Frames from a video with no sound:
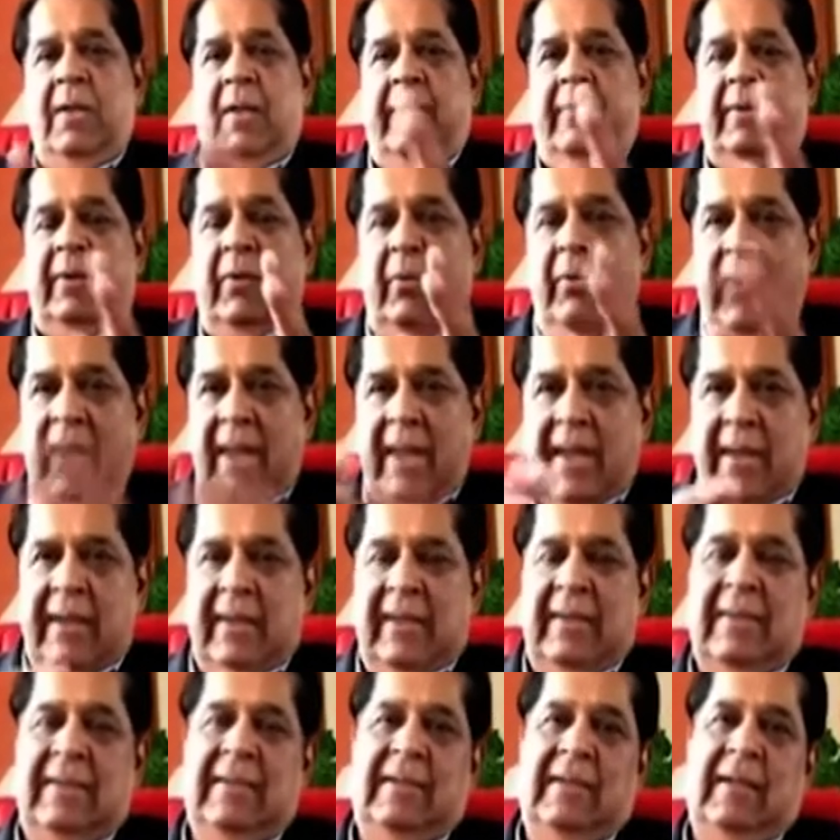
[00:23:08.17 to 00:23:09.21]
The way
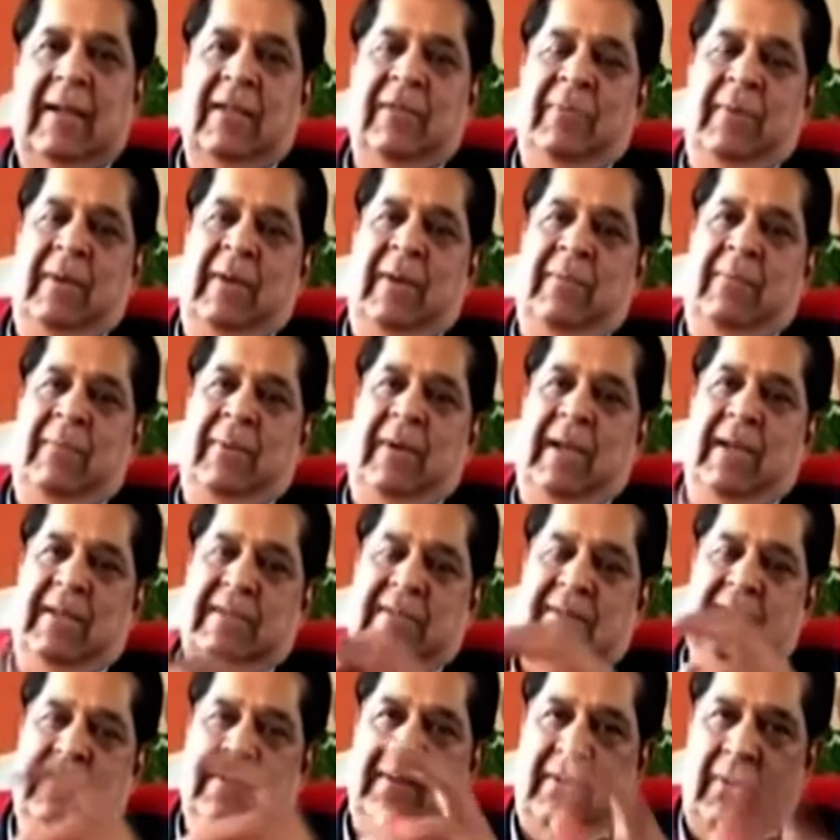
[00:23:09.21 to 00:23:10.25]
digital has been
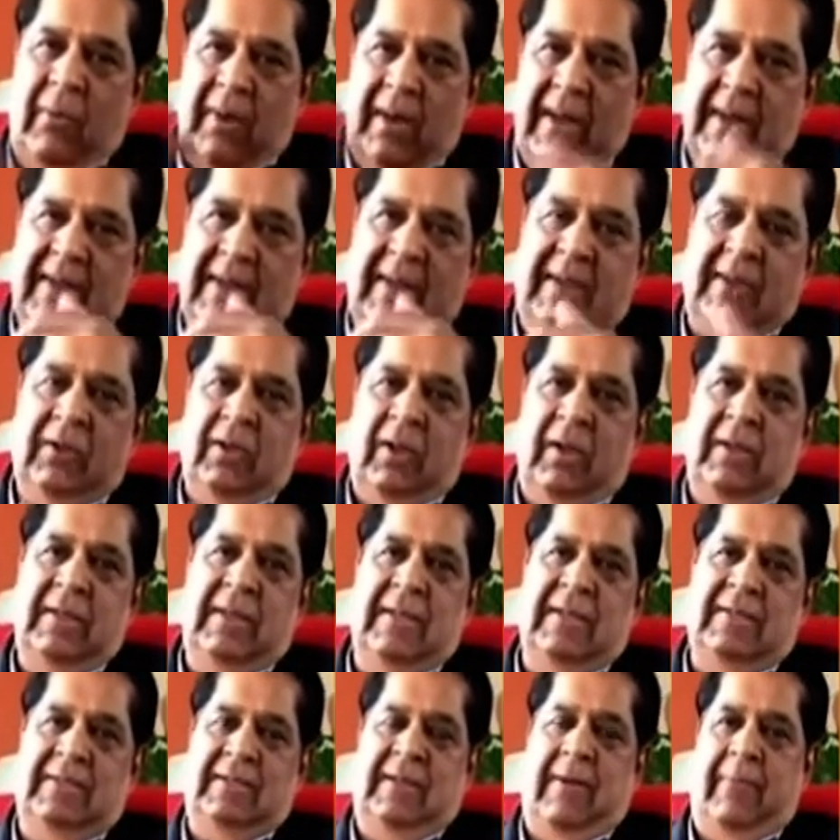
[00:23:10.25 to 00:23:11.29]
embraced, the way technology
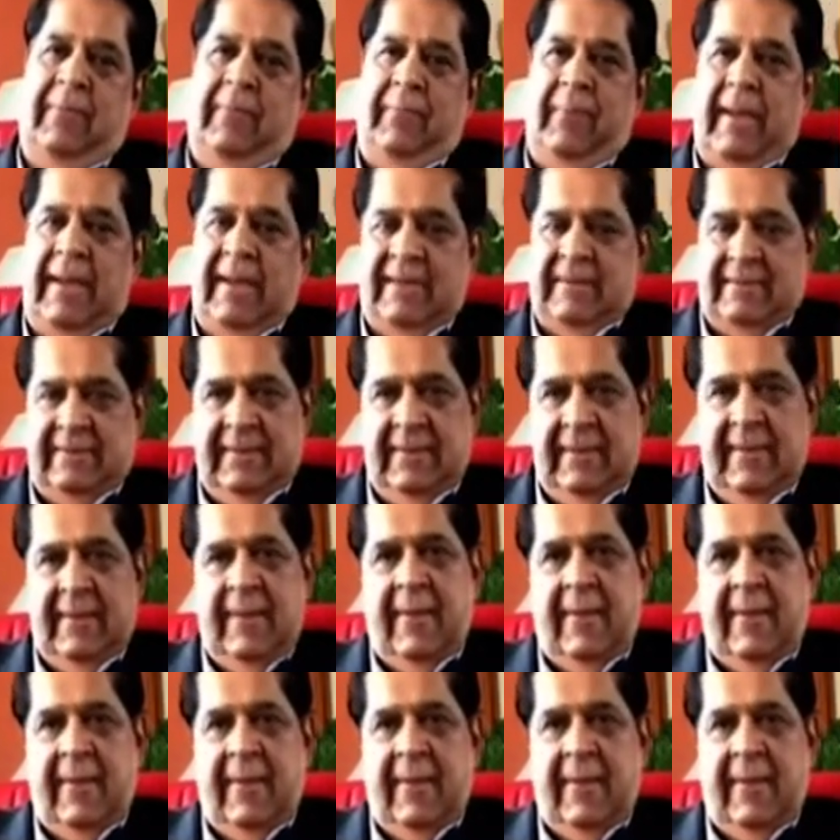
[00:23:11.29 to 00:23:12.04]
has kept pace,